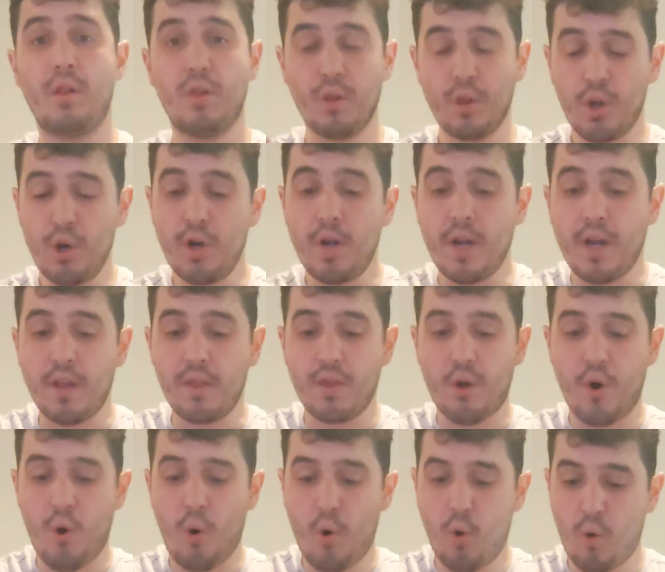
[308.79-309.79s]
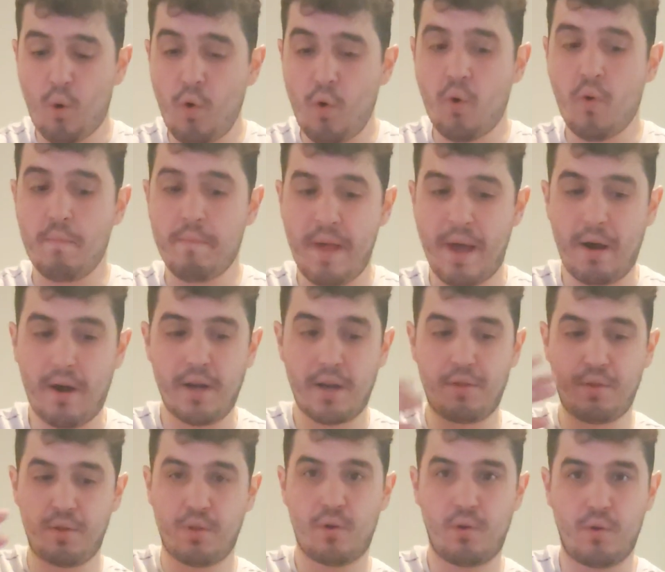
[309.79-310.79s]
Learning the whole melody
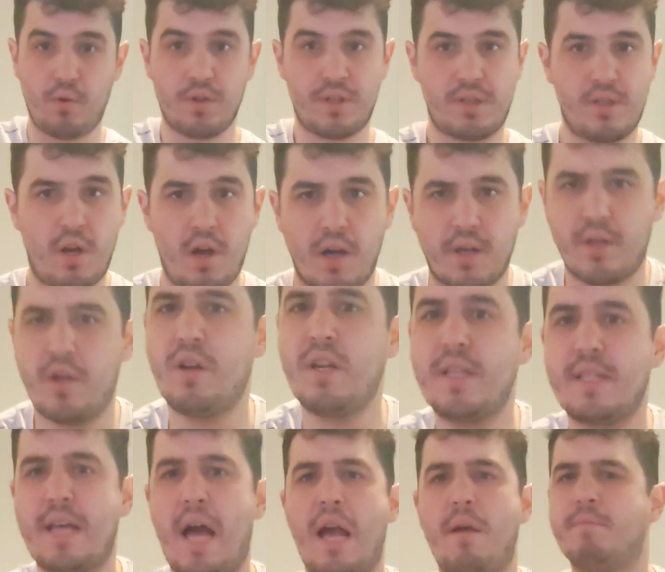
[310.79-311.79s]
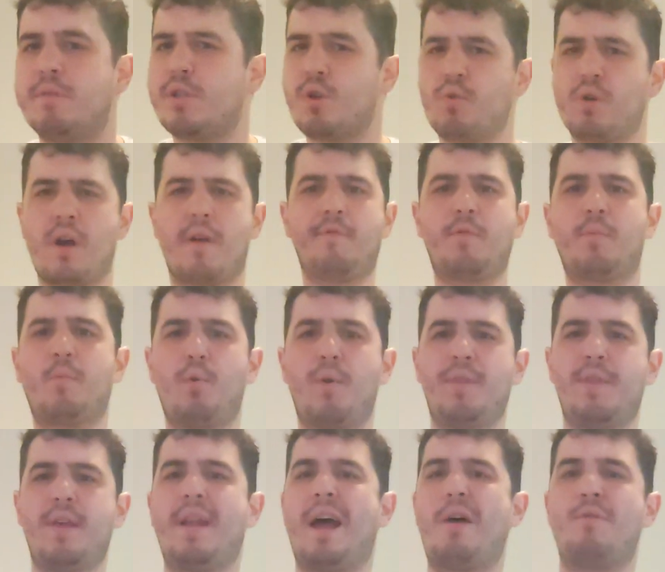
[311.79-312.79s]
through the whole song. Notice I'm so comfortable
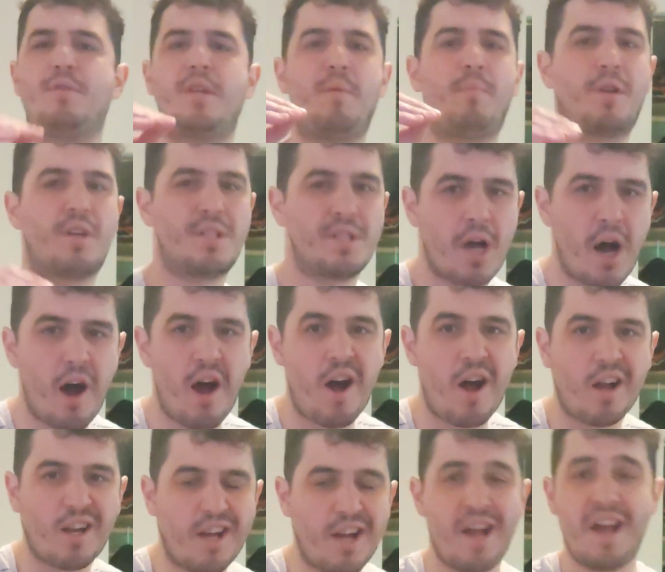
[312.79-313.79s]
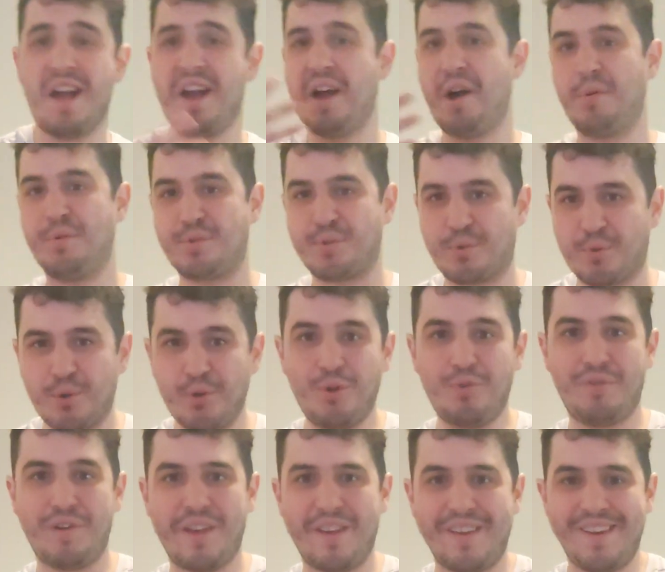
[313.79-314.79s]
with it, I was able to talk, I was
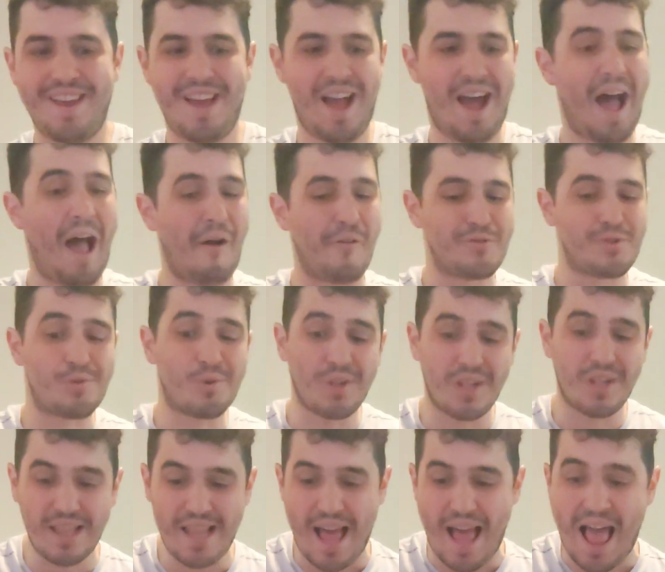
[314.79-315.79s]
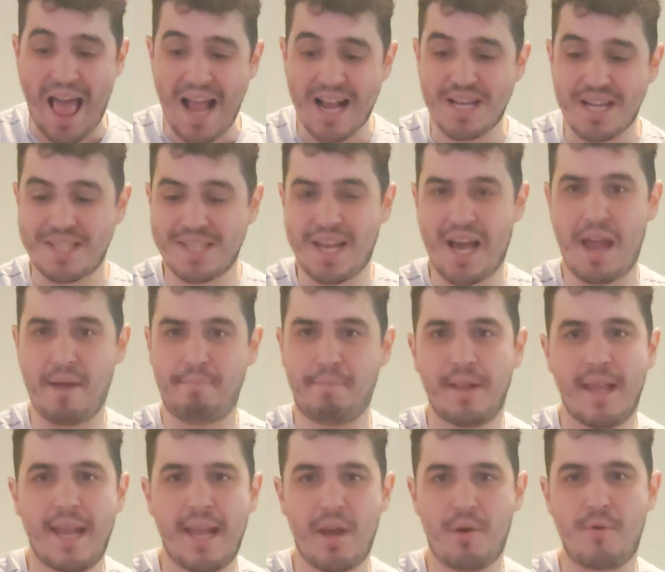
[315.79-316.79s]
grooving, I was relaxed, I
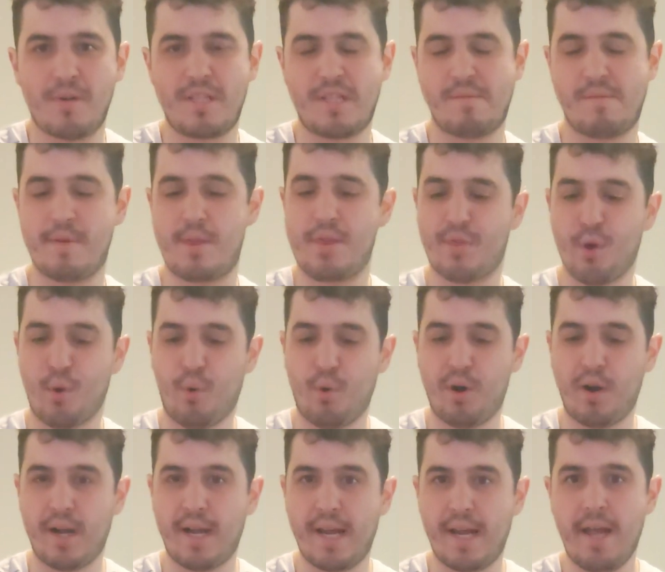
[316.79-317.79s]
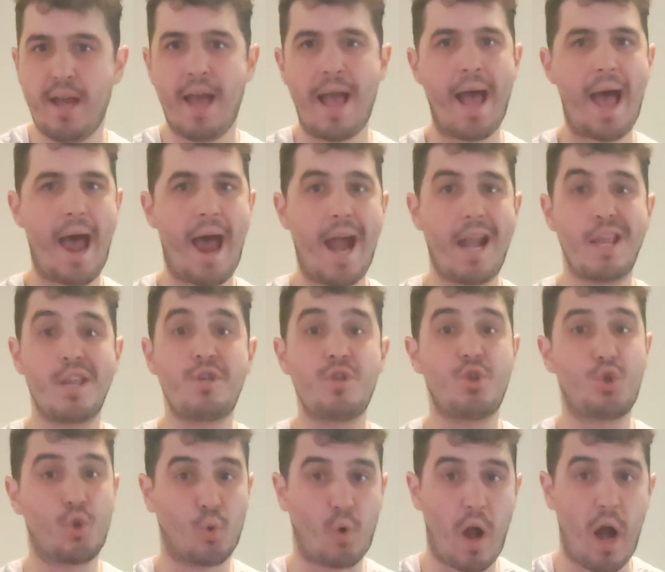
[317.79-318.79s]
played it with some authority, I
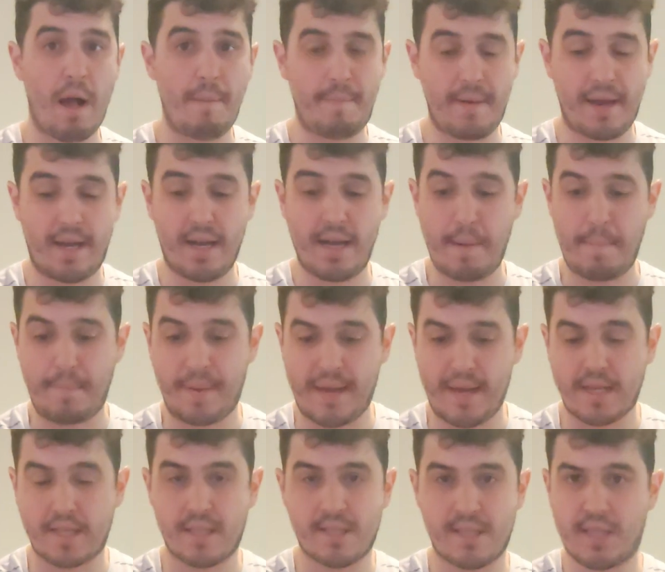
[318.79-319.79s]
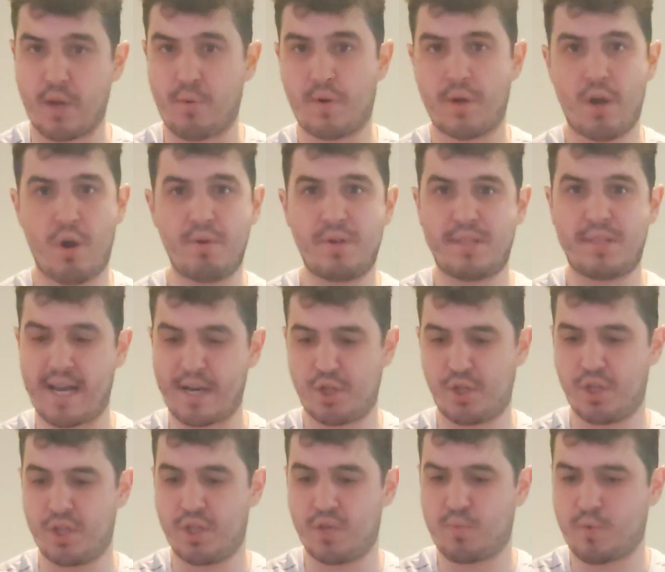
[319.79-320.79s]
didn't drop any beats, there were no
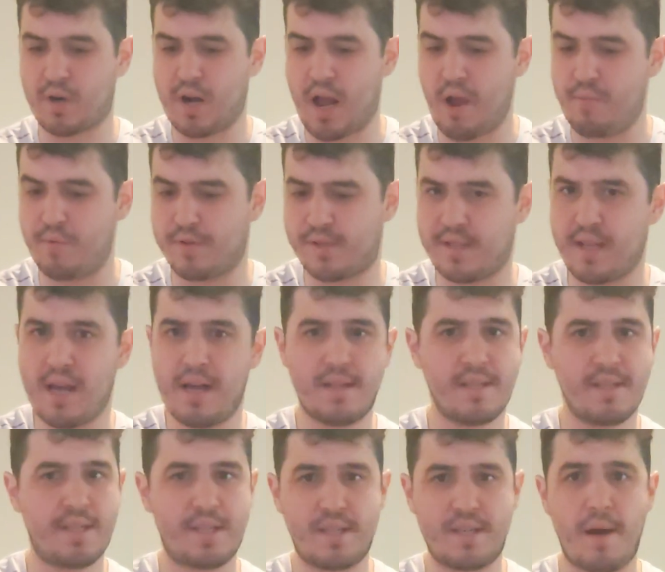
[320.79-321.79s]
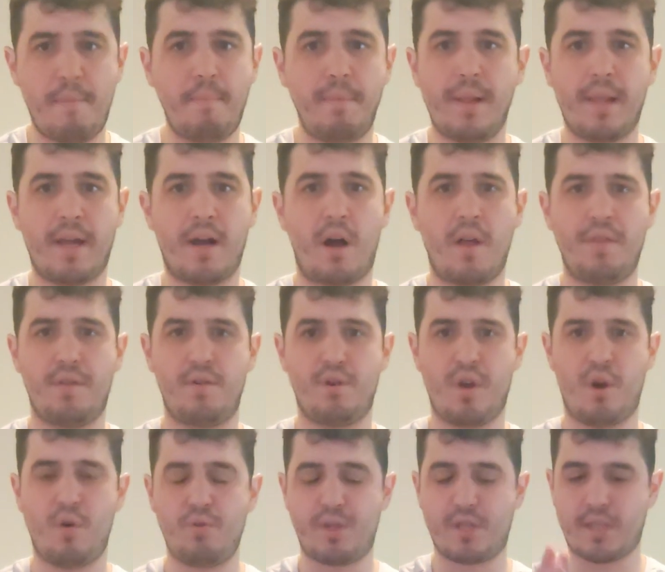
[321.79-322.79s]
sections where I was stumbling on the
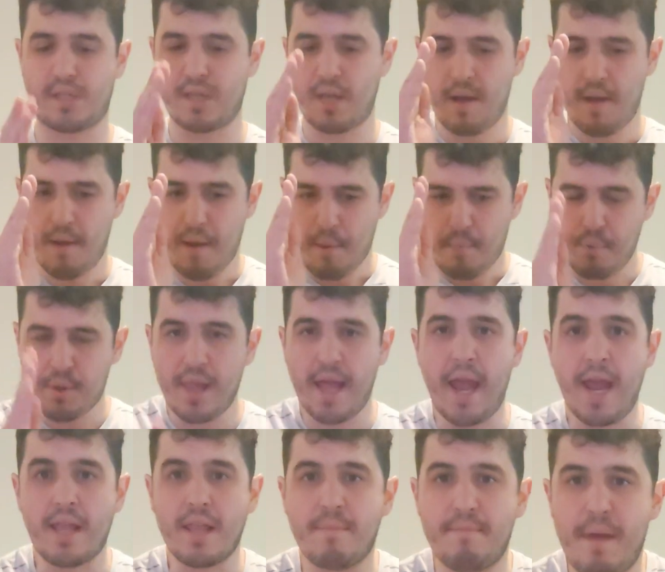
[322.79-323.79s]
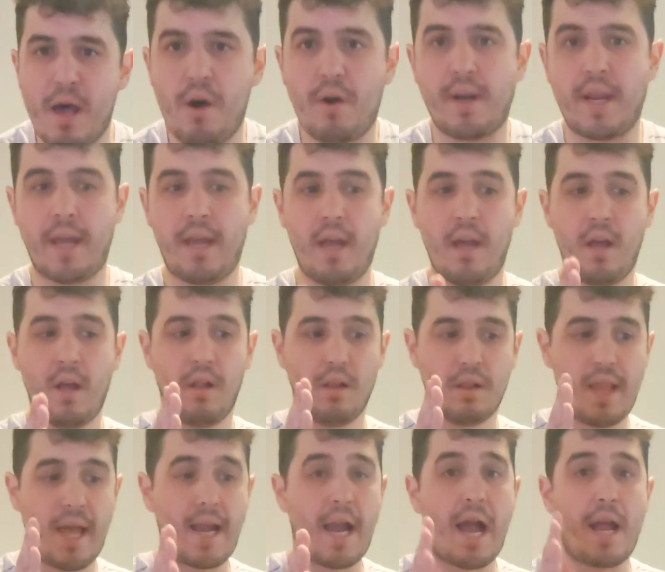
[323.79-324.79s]
notes. Playing the melody
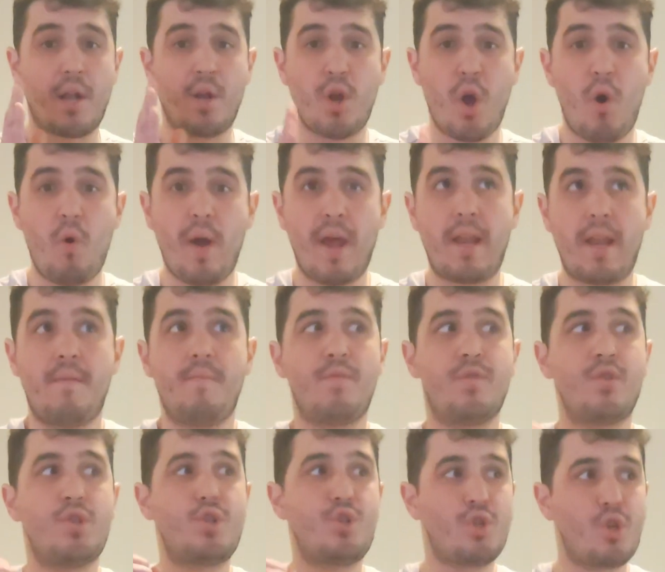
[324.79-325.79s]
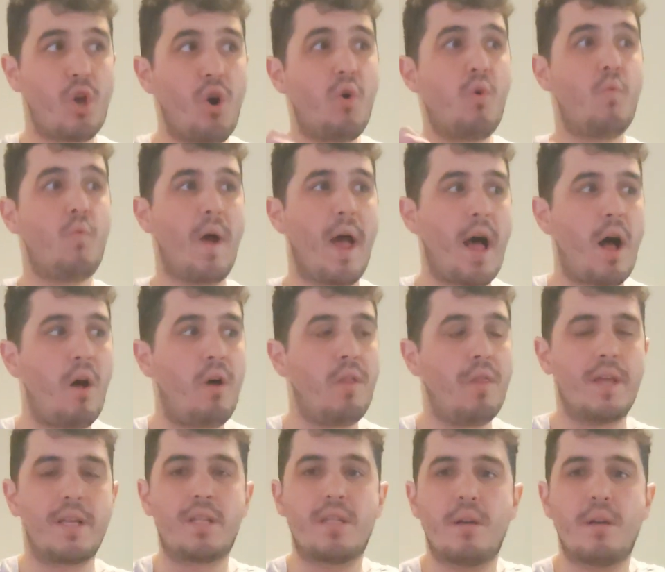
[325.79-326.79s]
like I know it so well
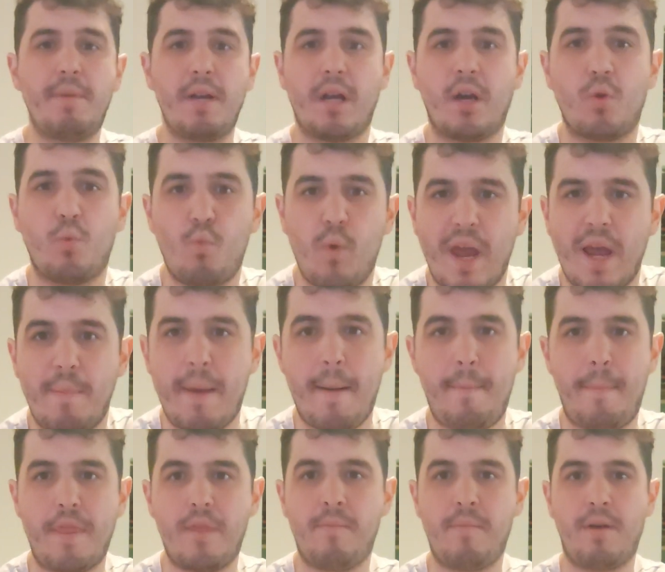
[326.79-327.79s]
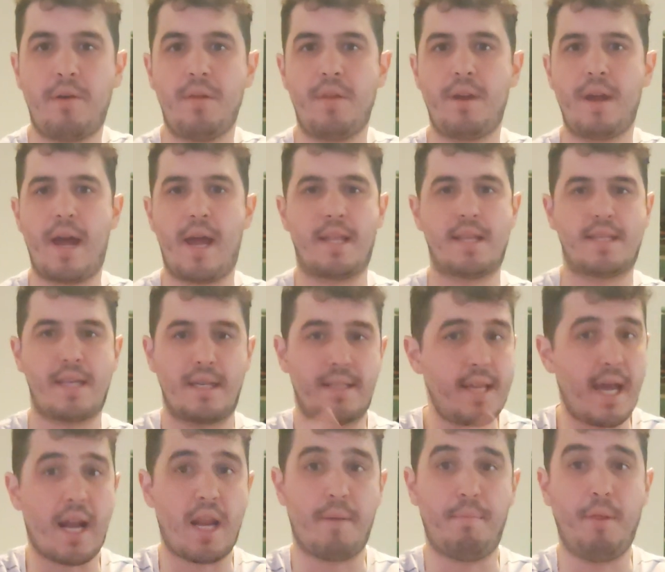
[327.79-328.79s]
that somebody could wake me up in the middle of the night and say,
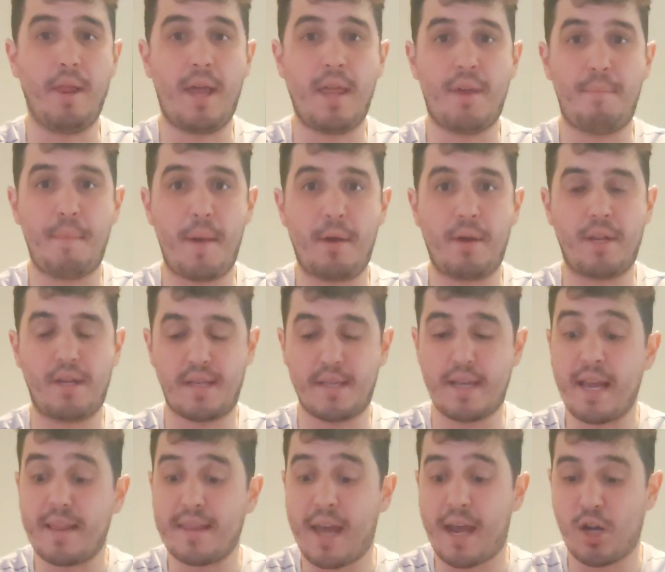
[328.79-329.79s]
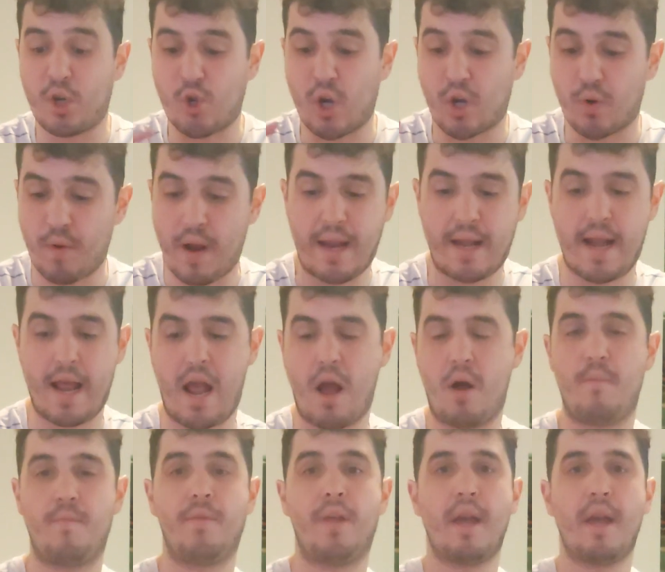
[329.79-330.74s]
Danny, play the melody to take the A train right now.